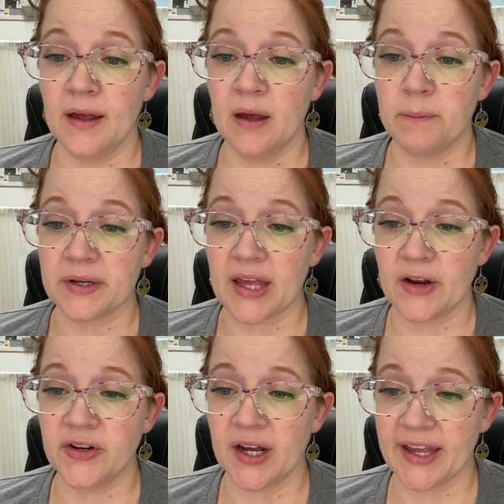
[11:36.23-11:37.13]
But can
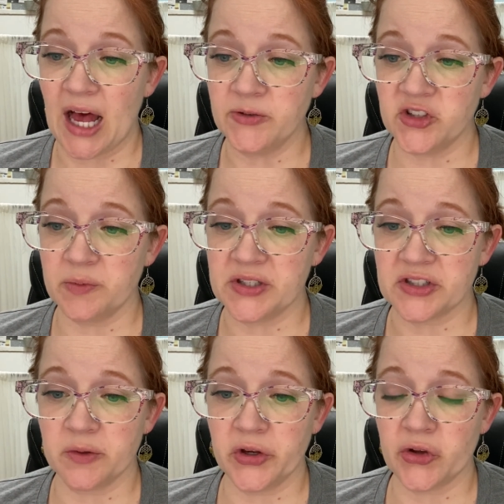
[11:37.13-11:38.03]
you not counsel me,
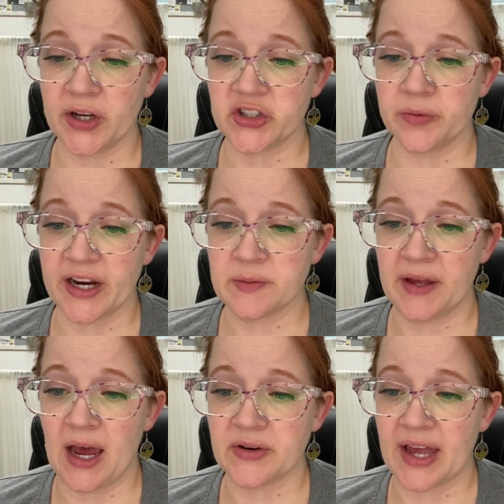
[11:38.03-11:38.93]
sir? Will you not direct
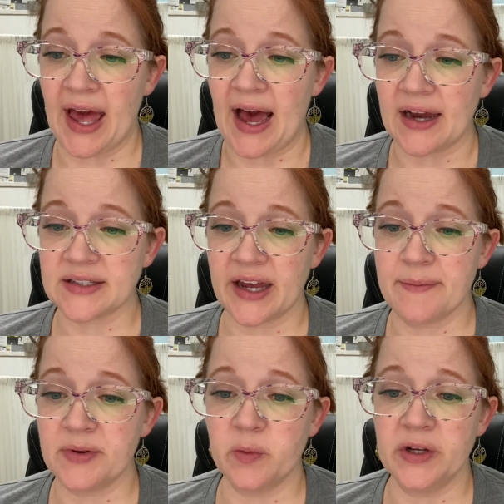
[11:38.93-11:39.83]
me how to act? I
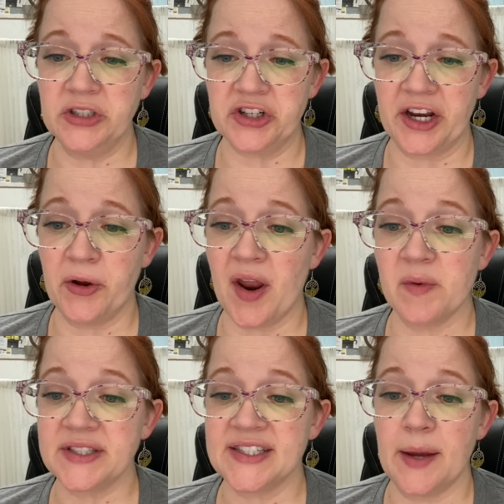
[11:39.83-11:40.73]
am bewildered. I know not
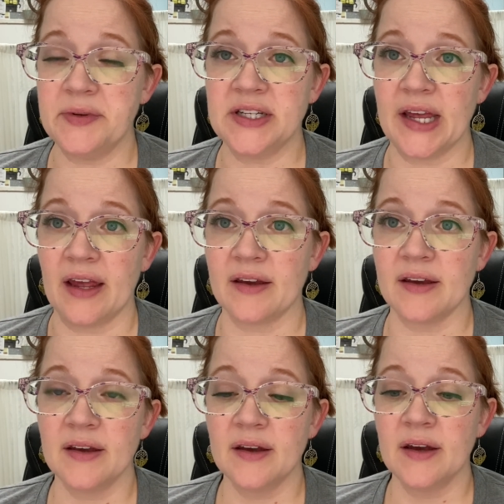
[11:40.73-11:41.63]
what step to
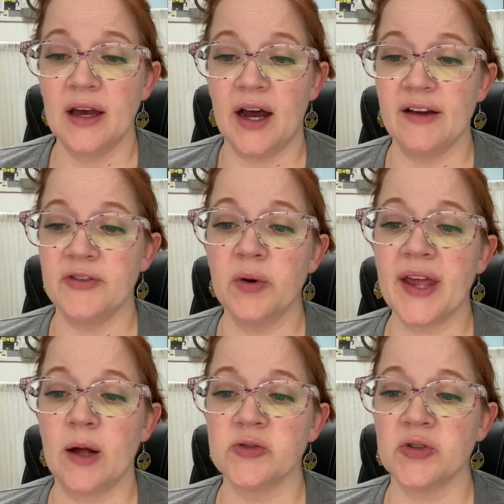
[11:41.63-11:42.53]
take. I have no
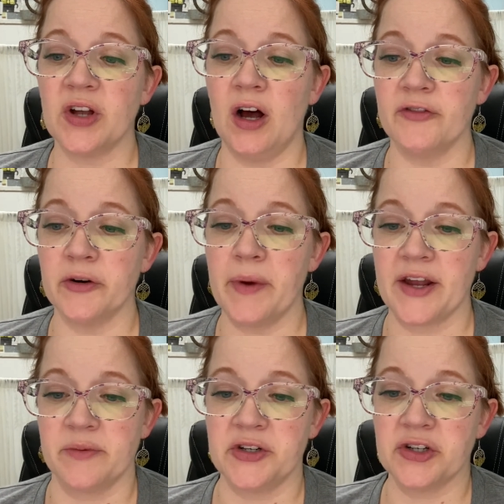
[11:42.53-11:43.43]
counsel to offer,
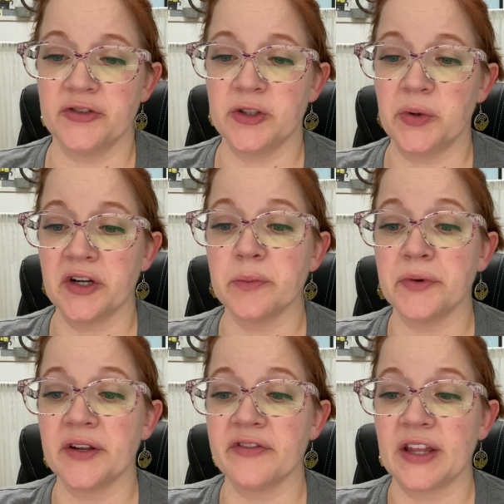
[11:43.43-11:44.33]
madam, returned the lawyer
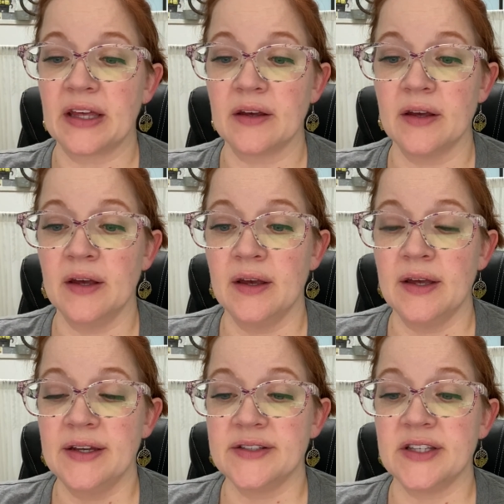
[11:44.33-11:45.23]
briefly.
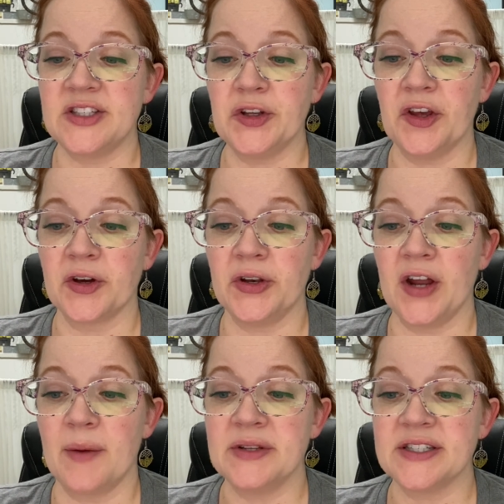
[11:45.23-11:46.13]
Cecilia could
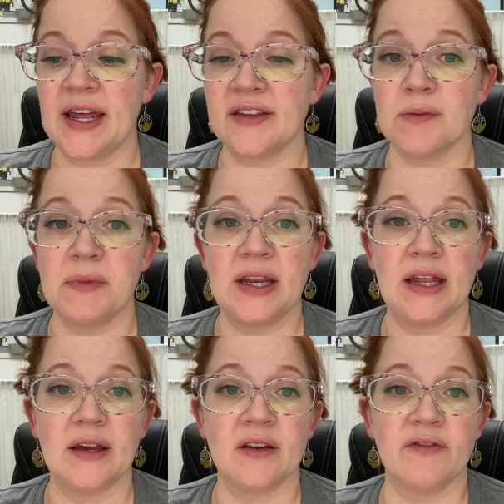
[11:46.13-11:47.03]
not mistake the
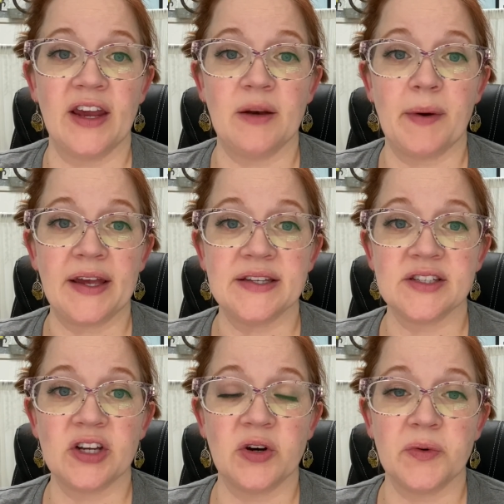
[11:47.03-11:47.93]
meaning conveyed by his
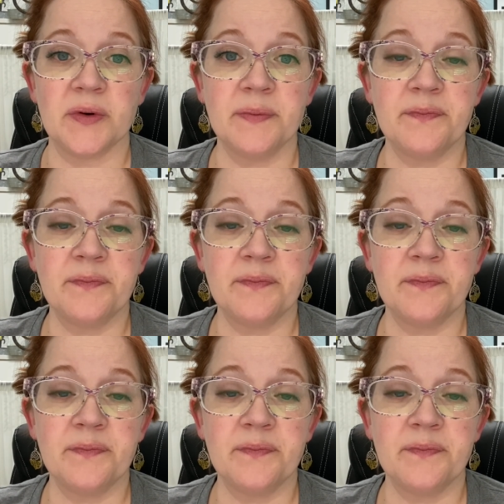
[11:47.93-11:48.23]
tone.